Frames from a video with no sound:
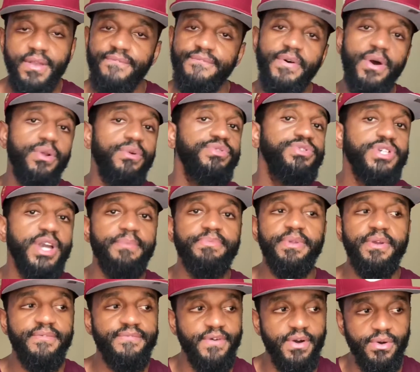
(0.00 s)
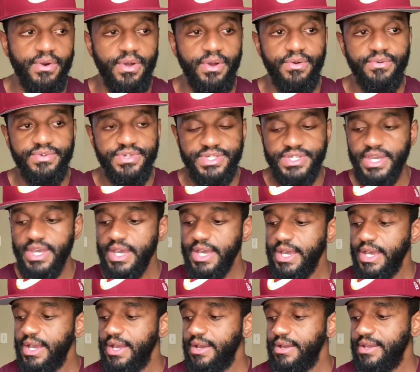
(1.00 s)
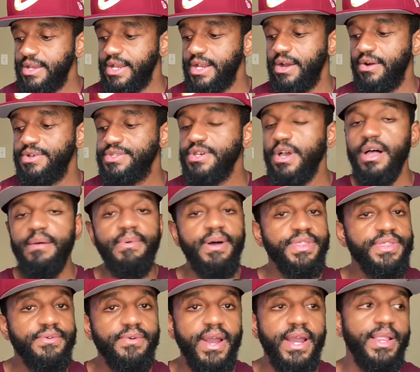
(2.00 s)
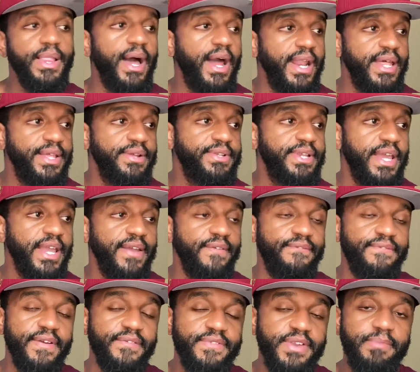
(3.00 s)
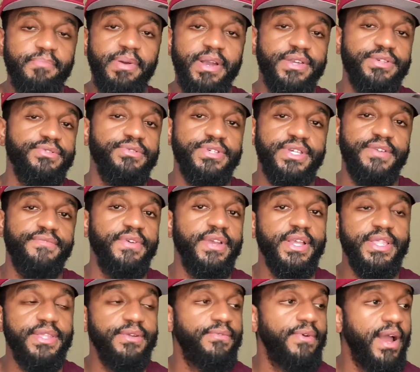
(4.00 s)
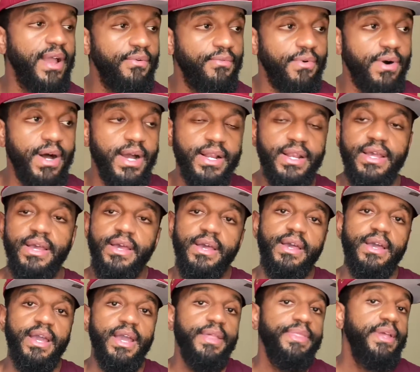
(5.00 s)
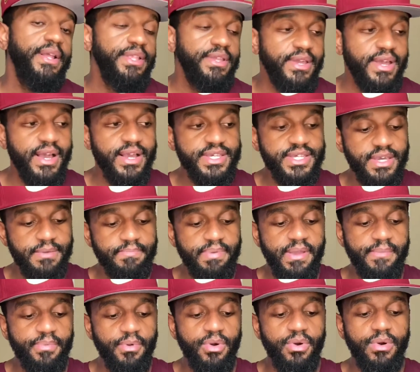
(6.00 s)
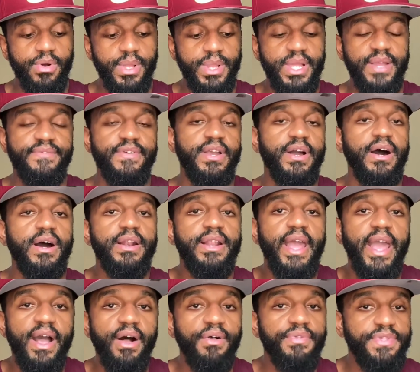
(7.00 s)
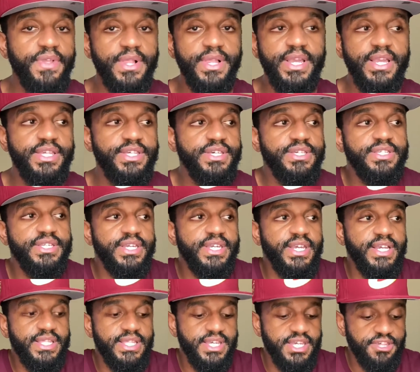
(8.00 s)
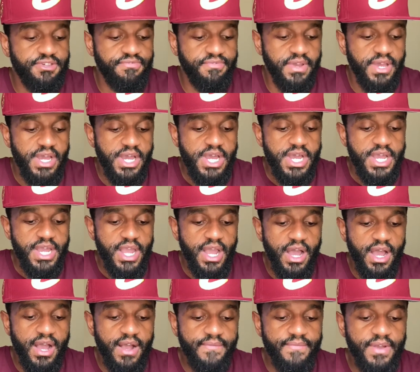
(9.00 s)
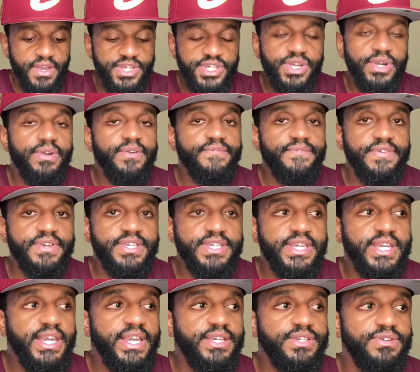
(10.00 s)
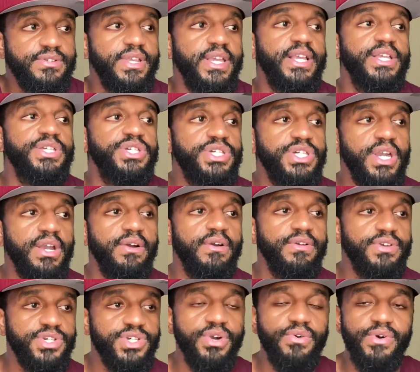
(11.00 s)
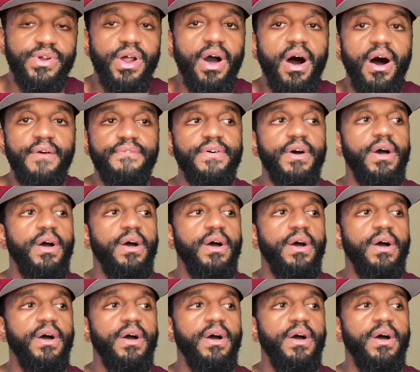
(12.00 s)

Photoshop their photos. You know, it's all about the right lighting. They're taking 50 pictures to even get the right one. And then you got some people who are living unhealthily just to get this uh, a certain physique so they can share show it off